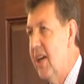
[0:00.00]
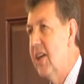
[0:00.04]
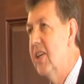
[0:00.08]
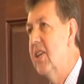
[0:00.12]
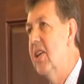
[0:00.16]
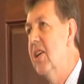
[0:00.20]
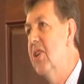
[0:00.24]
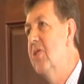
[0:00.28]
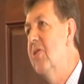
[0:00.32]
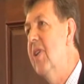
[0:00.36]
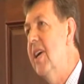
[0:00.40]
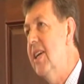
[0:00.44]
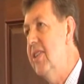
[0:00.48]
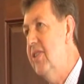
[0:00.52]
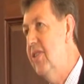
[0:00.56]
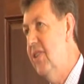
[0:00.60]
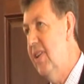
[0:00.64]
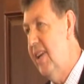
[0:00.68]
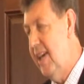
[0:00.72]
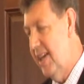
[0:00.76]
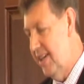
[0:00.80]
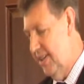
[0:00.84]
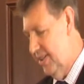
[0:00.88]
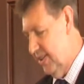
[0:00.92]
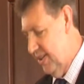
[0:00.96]

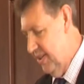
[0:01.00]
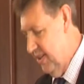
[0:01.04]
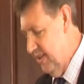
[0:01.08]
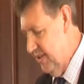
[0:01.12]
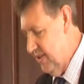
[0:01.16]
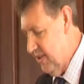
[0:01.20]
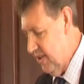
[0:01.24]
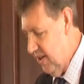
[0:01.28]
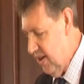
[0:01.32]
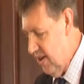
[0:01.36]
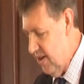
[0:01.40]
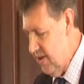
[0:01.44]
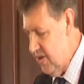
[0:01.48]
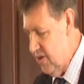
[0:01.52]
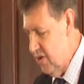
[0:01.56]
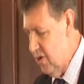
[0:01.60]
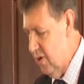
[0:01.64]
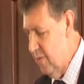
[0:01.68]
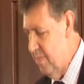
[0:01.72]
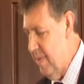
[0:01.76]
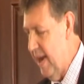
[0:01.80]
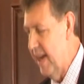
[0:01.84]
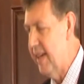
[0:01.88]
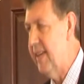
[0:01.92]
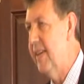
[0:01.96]
Congratulations on
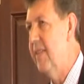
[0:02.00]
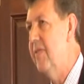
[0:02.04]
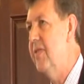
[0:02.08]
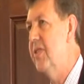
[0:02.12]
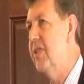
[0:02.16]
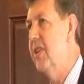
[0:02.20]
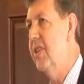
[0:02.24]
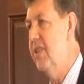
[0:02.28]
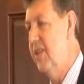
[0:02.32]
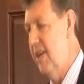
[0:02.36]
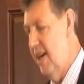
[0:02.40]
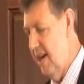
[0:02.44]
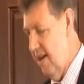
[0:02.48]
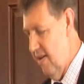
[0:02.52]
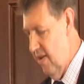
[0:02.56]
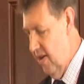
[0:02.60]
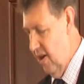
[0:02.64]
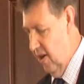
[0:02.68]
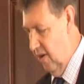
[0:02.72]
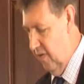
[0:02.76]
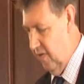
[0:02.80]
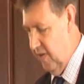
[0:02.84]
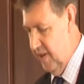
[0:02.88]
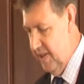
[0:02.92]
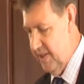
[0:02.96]
your magnificent year in
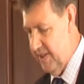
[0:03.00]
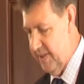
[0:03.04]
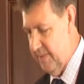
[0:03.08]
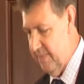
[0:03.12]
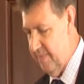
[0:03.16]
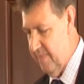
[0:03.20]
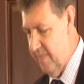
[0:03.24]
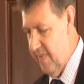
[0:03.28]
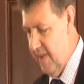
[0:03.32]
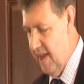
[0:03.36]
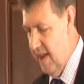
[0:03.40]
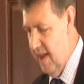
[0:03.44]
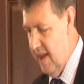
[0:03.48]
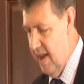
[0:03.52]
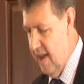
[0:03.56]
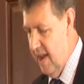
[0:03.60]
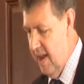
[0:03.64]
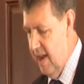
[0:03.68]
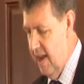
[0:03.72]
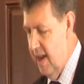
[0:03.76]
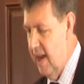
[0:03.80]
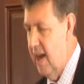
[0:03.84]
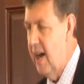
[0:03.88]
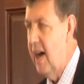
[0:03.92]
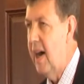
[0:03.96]
office.
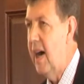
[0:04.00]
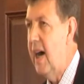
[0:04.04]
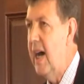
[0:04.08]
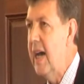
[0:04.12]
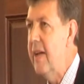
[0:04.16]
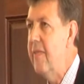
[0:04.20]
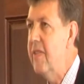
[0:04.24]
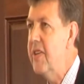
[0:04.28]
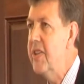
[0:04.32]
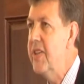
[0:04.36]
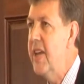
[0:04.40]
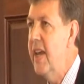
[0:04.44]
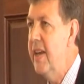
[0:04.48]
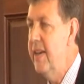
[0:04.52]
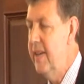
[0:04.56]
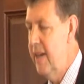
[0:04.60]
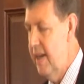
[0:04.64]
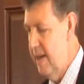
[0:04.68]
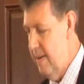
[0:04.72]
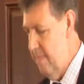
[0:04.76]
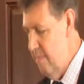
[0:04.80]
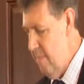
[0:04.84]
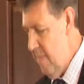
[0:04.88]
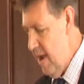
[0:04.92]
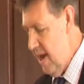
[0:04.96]
I have
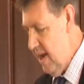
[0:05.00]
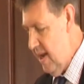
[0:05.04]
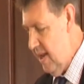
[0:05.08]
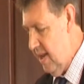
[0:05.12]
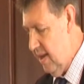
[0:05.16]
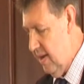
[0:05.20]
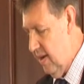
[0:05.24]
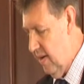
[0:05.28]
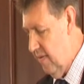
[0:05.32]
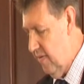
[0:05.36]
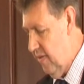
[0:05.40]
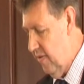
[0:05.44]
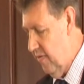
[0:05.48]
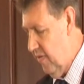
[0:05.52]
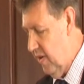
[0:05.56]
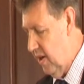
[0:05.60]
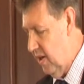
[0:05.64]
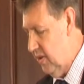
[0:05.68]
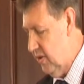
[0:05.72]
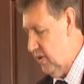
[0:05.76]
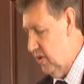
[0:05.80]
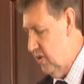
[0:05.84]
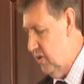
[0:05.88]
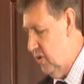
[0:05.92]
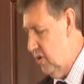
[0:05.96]
attended many of the
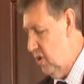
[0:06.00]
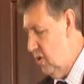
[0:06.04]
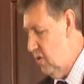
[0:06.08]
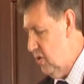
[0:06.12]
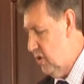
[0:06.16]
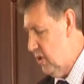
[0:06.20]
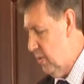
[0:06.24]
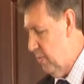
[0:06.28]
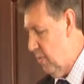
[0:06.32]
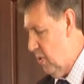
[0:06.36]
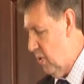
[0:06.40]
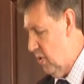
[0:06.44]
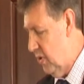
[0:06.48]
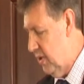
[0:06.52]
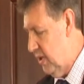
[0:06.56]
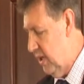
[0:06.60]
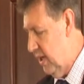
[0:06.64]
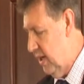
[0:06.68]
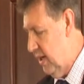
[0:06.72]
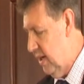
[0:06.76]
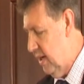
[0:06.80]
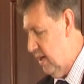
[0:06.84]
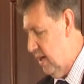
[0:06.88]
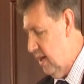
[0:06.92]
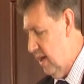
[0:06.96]
functions you
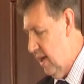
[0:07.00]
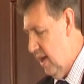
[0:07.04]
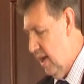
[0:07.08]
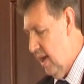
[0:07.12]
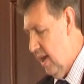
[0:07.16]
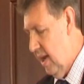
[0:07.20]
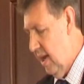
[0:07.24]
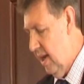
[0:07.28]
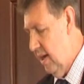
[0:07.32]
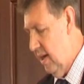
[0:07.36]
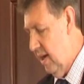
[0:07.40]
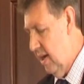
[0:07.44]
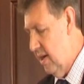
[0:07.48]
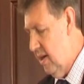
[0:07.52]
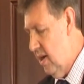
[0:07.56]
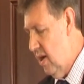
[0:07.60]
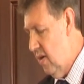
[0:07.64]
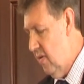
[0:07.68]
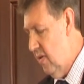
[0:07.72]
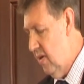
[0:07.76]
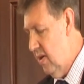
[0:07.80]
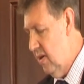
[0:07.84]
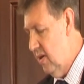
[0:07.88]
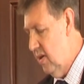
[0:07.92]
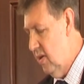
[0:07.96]
supported, and I
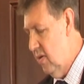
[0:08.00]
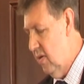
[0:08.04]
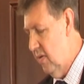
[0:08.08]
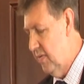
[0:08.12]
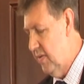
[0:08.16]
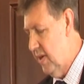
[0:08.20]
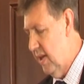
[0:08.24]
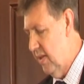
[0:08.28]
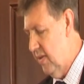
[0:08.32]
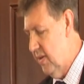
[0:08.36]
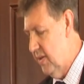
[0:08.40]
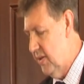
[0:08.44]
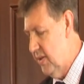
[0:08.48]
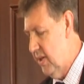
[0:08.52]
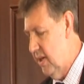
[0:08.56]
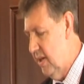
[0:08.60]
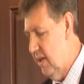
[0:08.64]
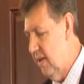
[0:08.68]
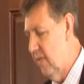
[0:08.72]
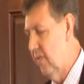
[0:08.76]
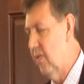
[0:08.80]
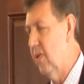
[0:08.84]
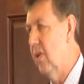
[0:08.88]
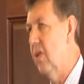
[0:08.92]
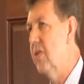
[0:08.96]
know that you have done the
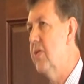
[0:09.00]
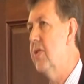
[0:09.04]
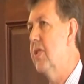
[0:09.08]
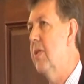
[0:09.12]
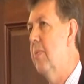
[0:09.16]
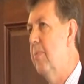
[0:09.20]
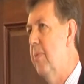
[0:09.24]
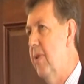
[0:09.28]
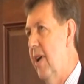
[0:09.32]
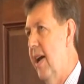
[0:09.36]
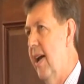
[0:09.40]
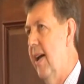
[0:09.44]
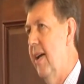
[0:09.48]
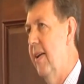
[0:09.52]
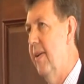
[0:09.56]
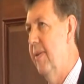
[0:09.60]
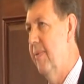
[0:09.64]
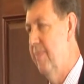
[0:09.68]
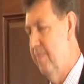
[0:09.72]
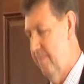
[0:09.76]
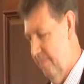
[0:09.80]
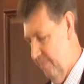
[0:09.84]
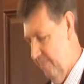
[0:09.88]
City of Gloucester proud.